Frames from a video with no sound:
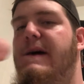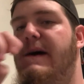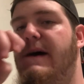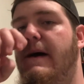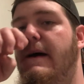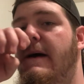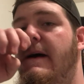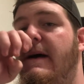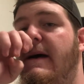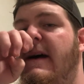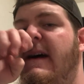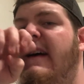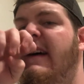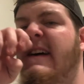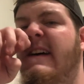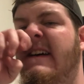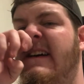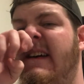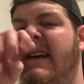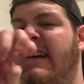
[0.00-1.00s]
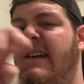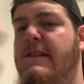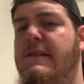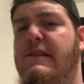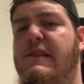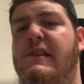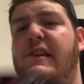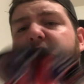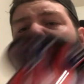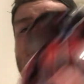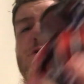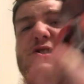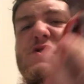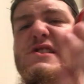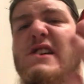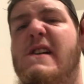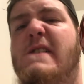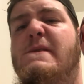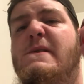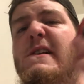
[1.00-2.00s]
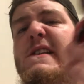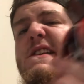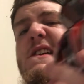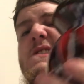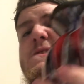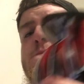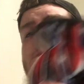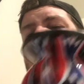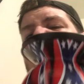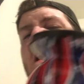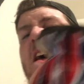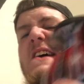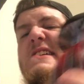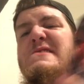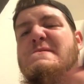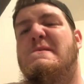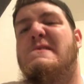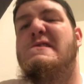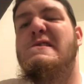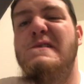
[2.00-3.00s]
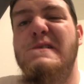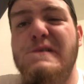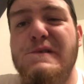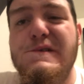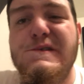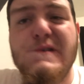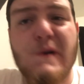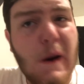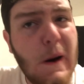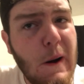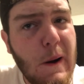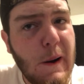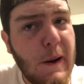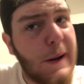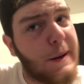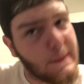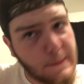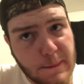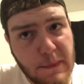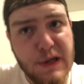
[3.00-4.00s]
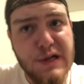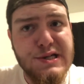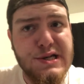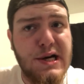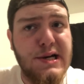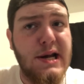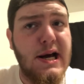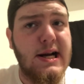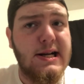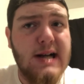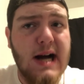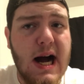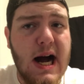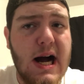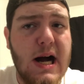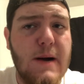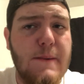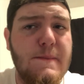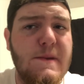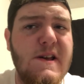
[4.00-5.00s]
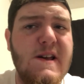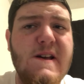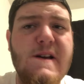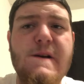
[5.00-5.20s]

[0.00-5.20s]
you can get yourself one of these badass spittoons on mudjug.com.